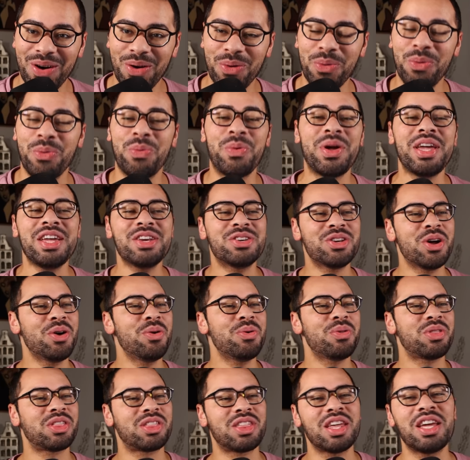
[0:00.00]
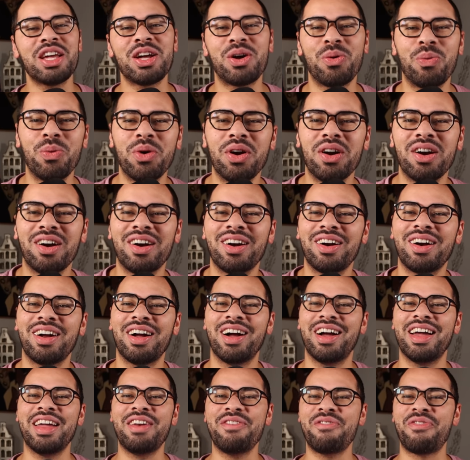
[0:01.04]
We don't think
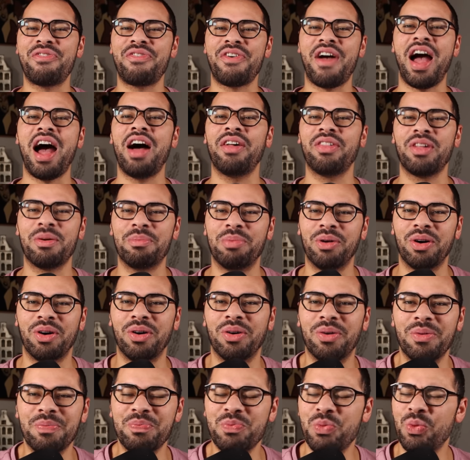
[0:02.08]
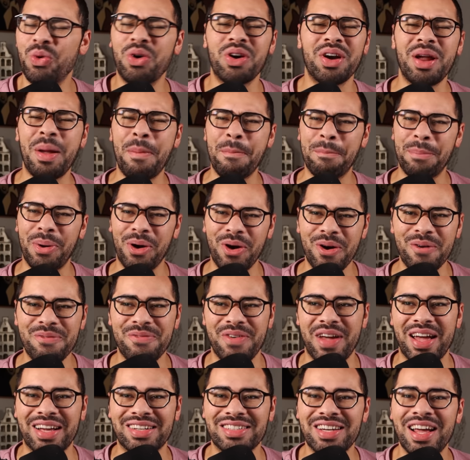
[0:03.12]
we're infallible. We're
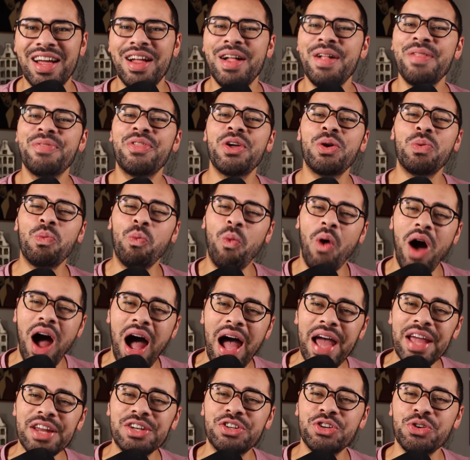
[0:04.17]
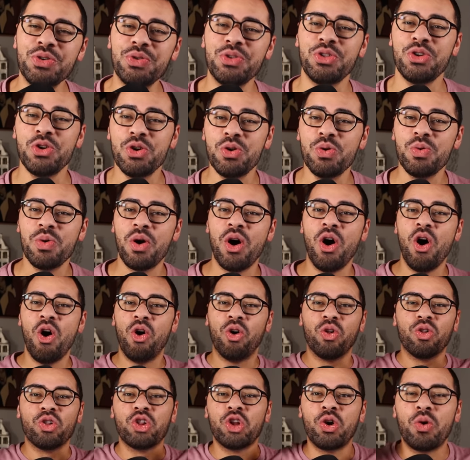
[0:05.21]
imperfect. Then why do you
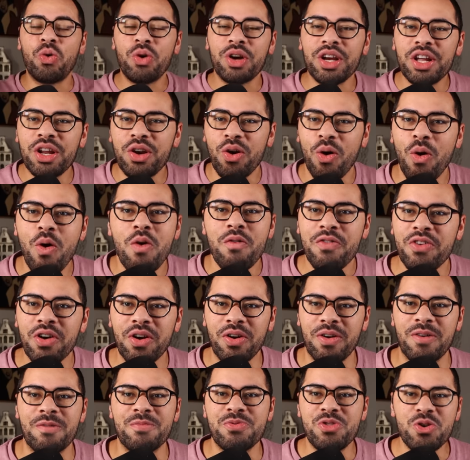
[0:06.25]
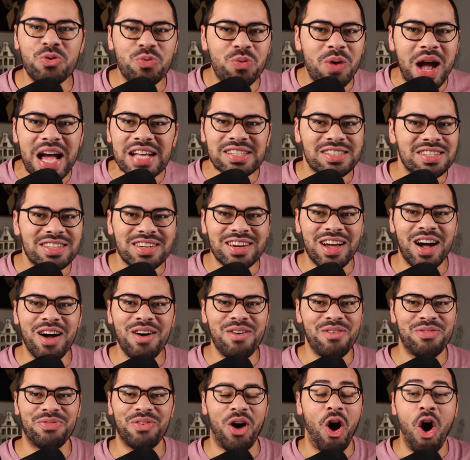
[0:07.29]
lord it over the rest
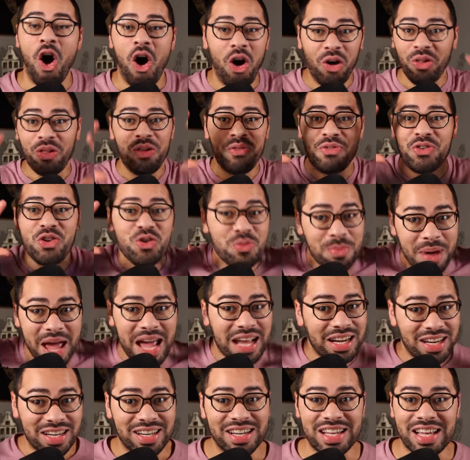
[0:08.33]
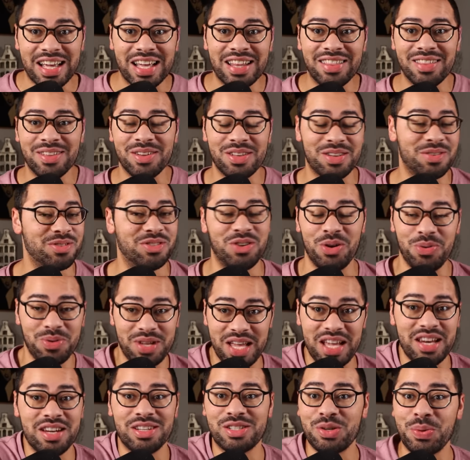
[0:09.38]
of all of humanity? And don't
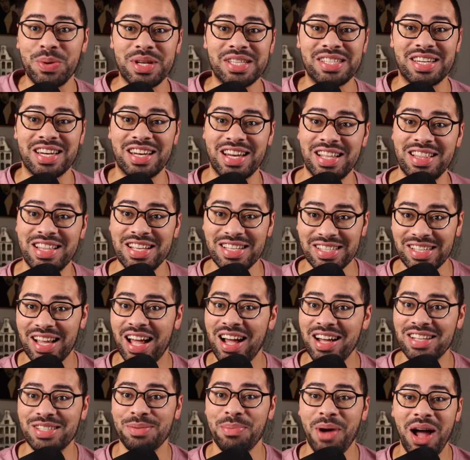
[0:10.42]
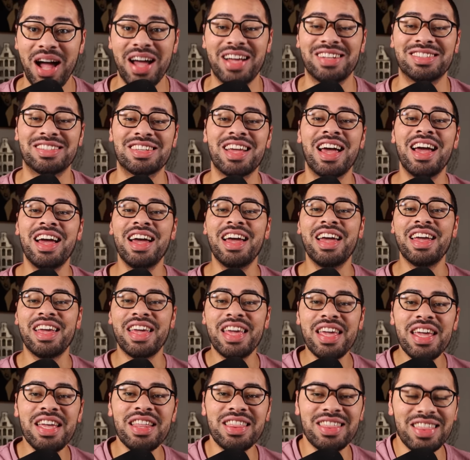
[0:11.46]
get it twisted. In this guy's mind,
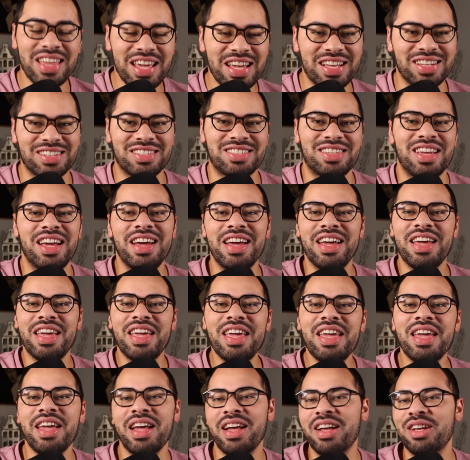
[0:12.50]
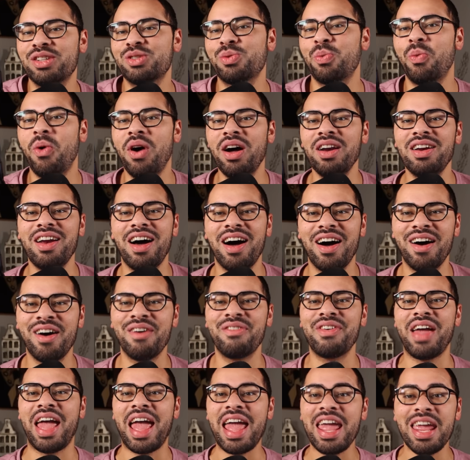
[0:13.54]
he thinks he is one
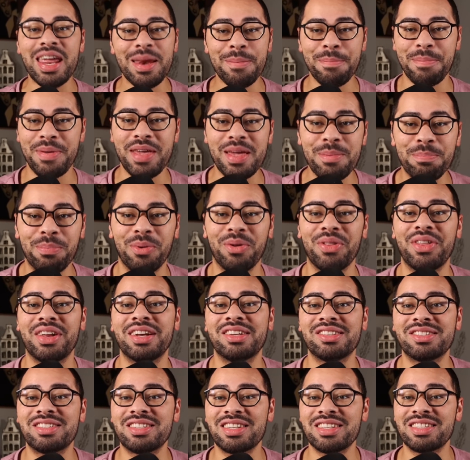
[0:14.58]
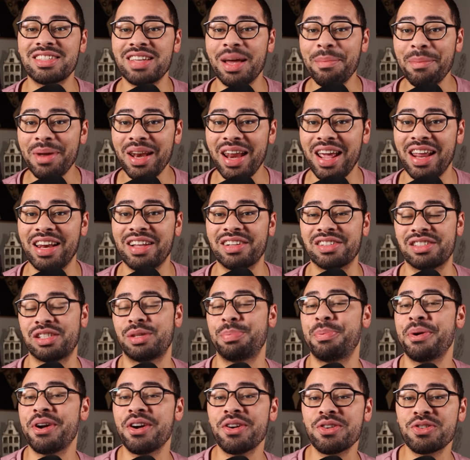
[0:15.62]
of eight people that is disseminating
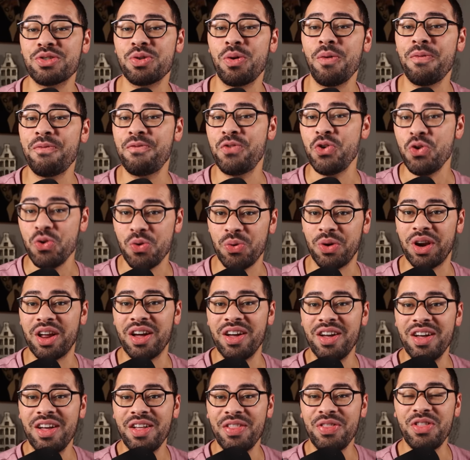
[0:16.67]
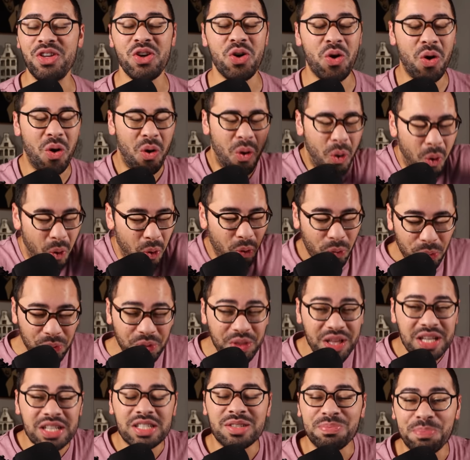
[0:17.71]
spiritual food. The
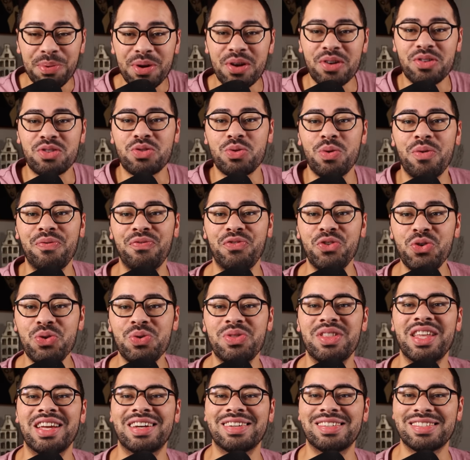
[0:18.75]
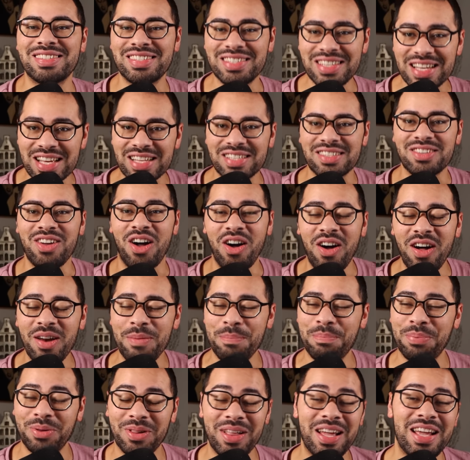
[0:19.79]
only spiritual food that exists
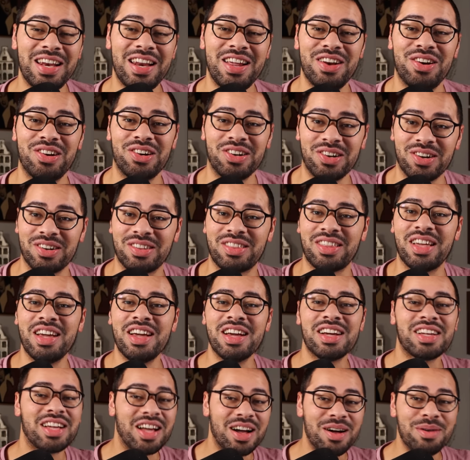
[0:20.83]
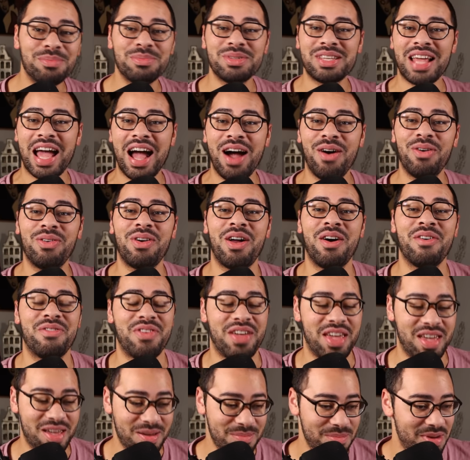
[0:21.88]
on planet Earth comes out of
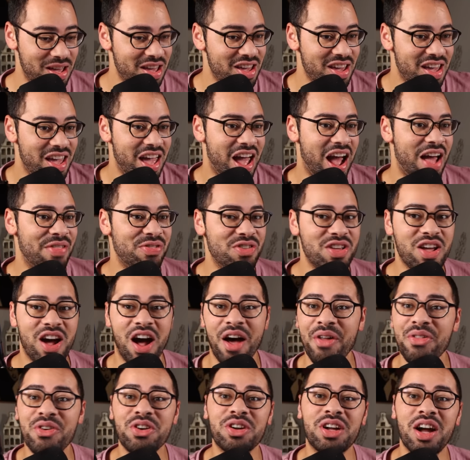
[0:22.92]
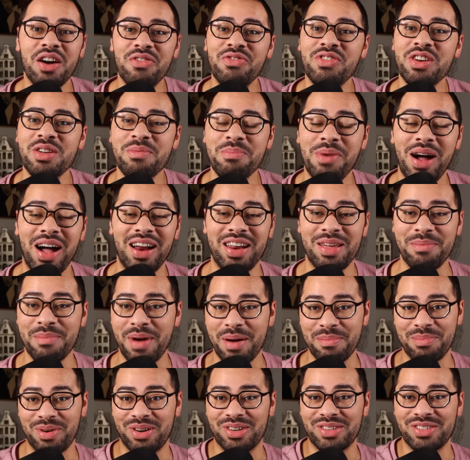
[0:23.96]
him and the other governing body
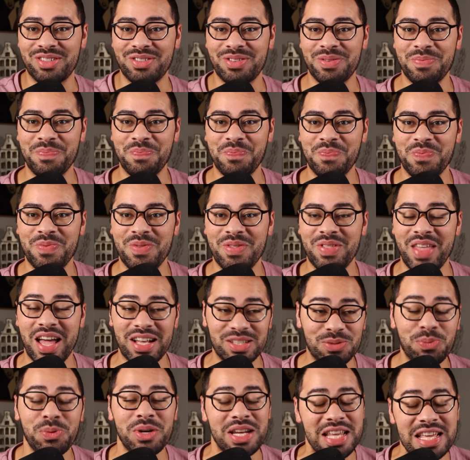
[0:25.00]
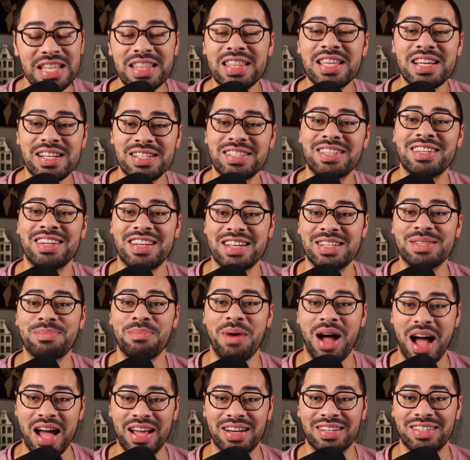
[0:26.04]
members. That's what he thinks in his
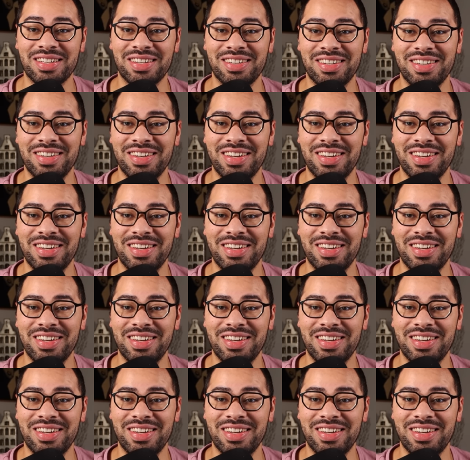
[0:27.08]
mind.